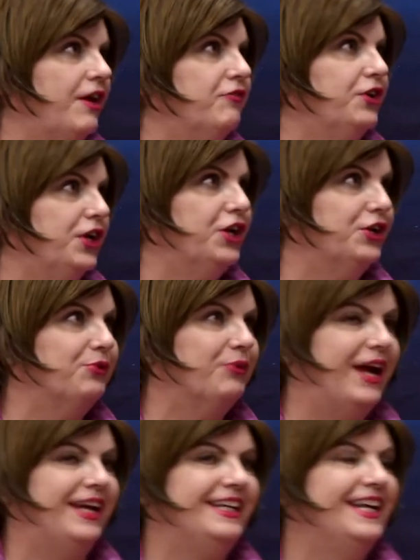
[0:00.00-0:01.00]
Right.
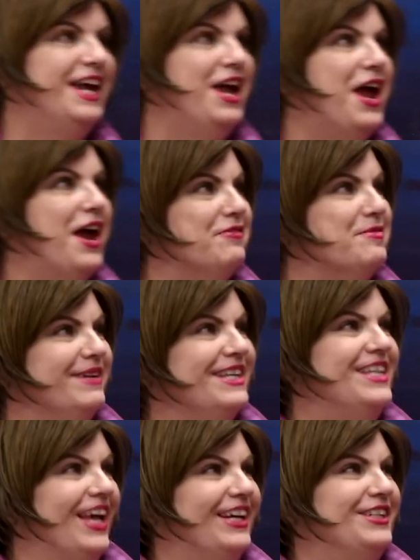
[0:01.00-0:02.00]
Everyone's doing
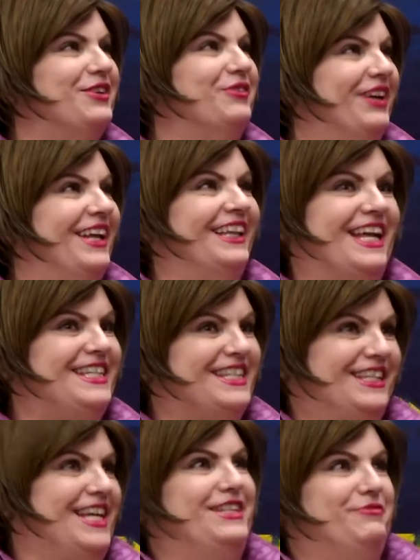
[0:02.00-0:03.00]
it. Doing it.
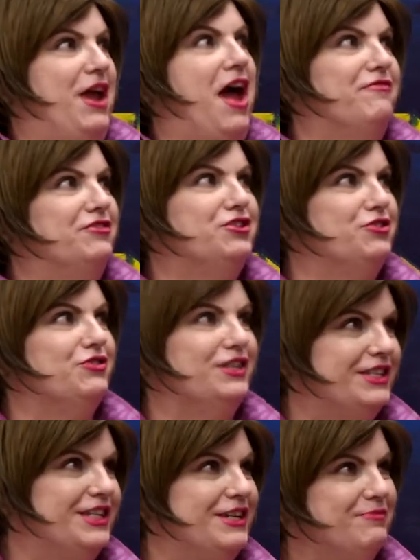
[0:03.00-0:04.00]
We have to do
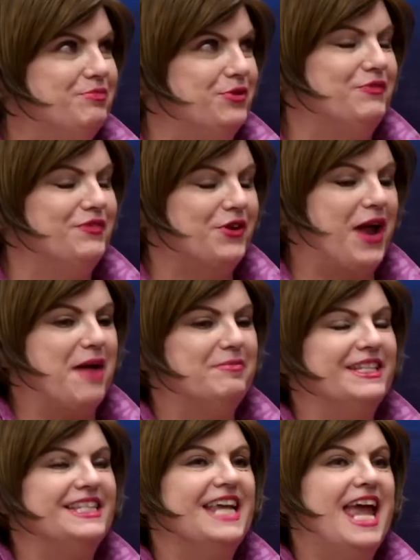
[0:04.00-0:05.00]
it. Improve your
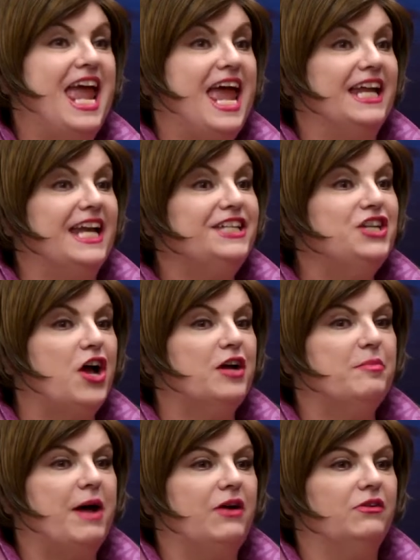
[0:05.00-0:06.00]
habits. And I talk
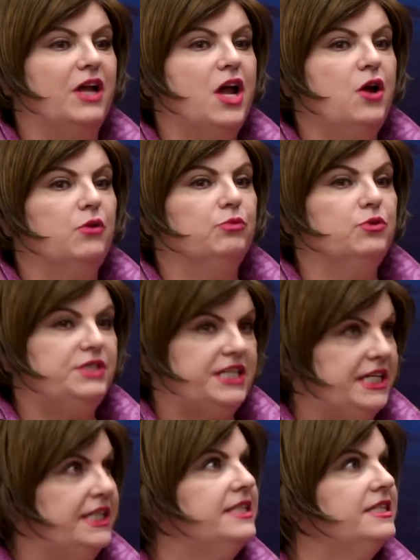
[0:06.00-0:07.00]
about
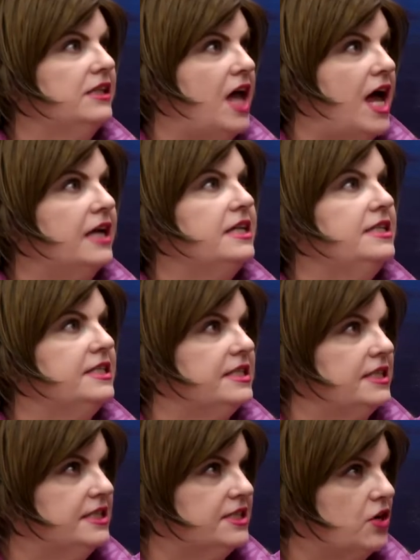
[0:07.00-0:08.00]
routines a lot, because
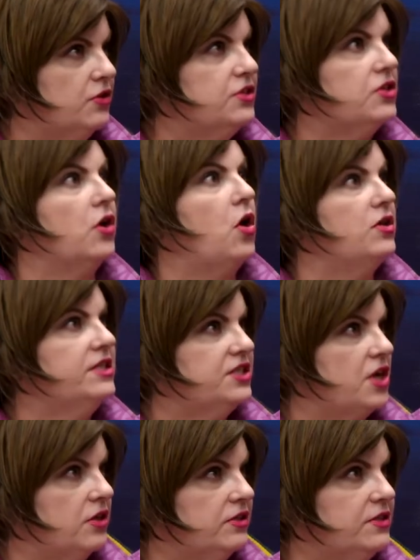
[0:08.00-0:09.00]
it all
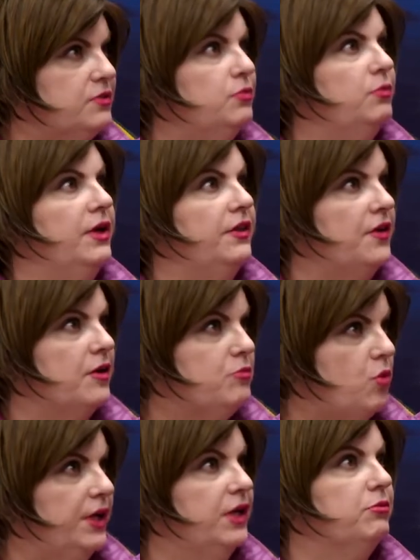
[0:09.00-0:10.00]
starts with our
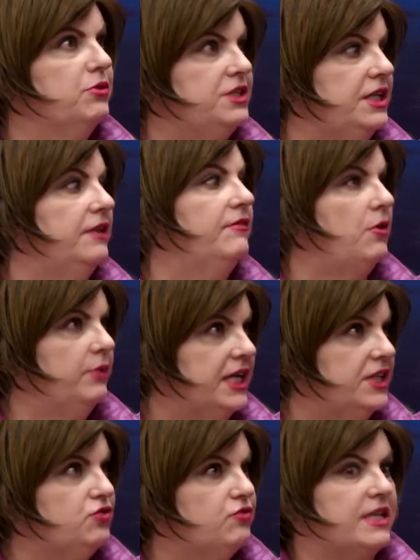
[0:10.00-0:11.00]
morning routine of how we
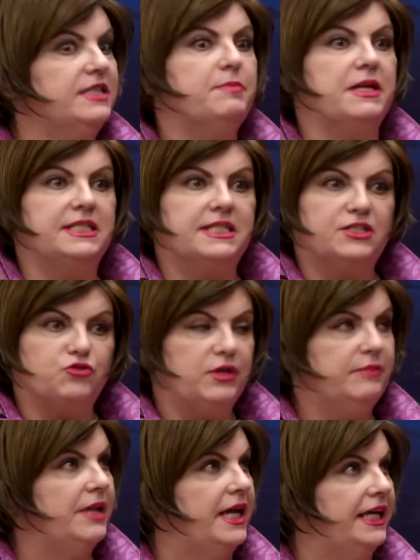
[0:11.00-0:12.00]
get dressed, about
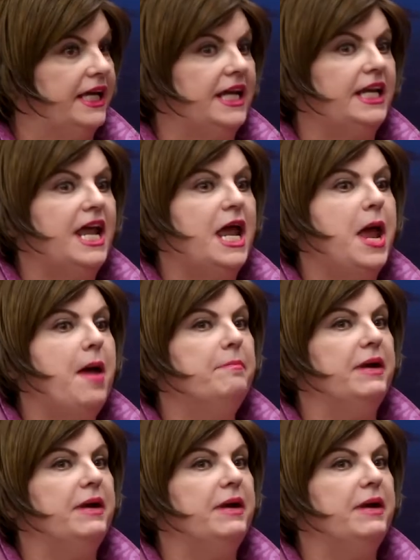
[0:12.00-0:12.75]
streamlining it.